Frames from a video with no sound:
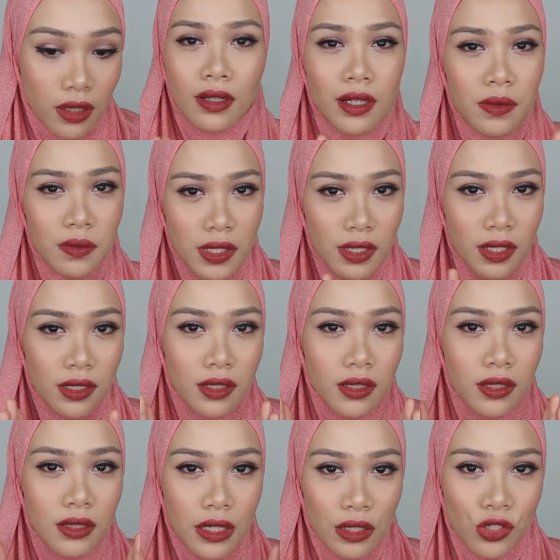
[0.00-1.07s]
The lipstick
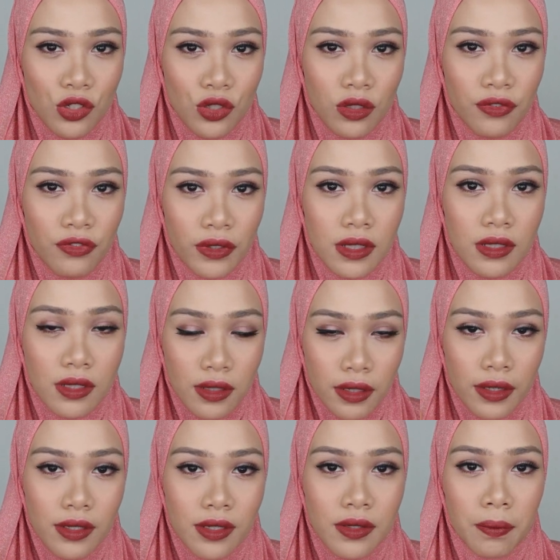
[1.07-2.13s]
texture feels
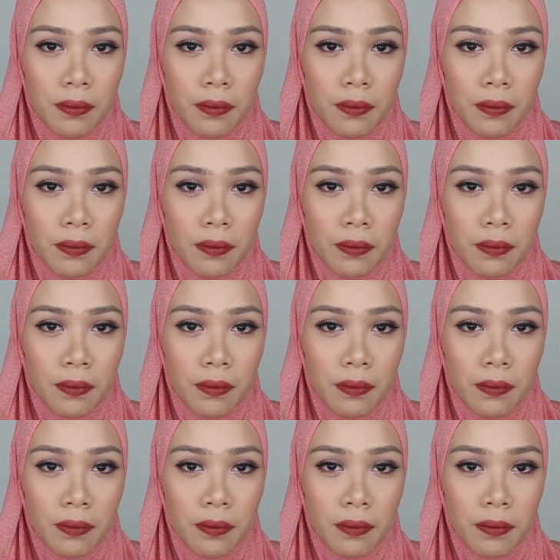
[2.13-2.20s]
nice,